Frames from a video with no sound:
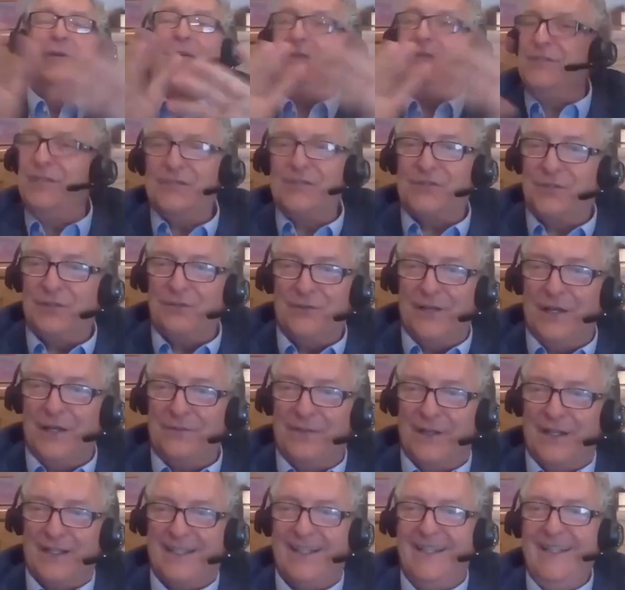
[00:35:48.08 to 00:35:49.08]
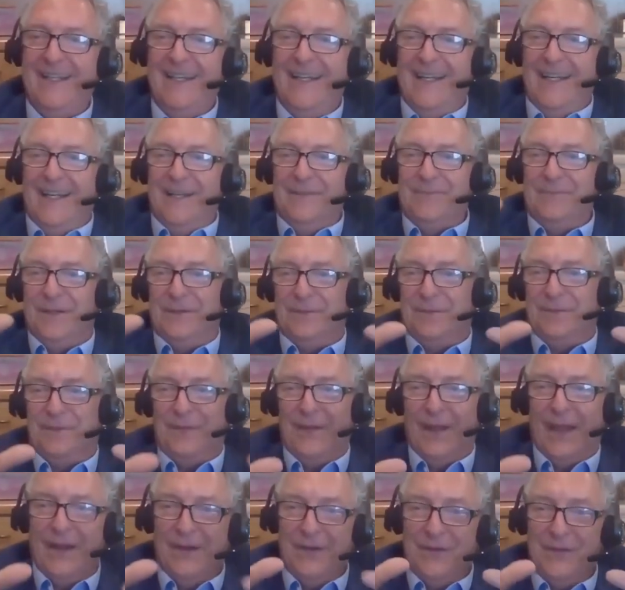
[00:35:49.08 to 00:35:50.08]
is terrific. But
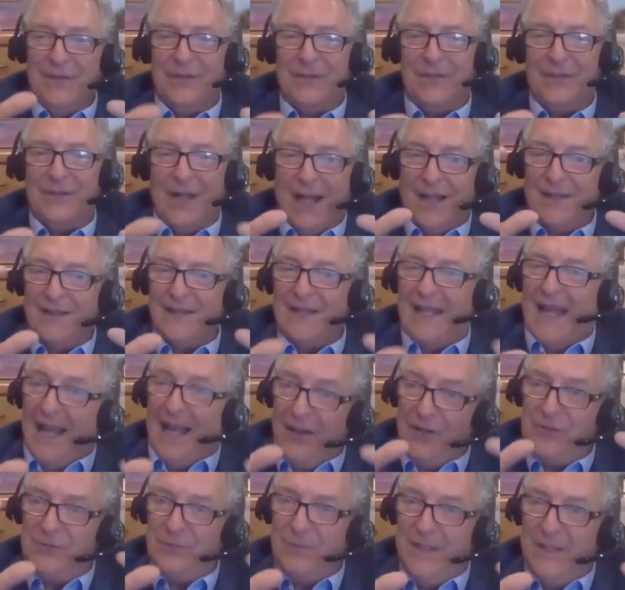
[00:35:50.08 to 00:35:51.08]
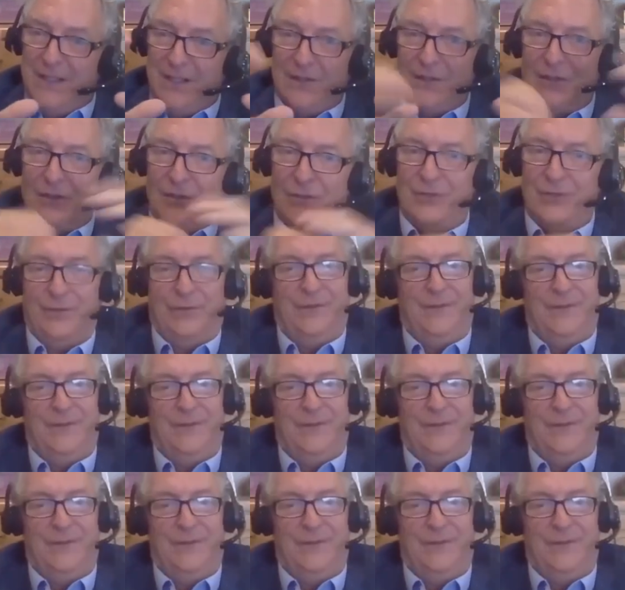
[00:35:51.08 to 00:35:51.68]
failure allows me to learn.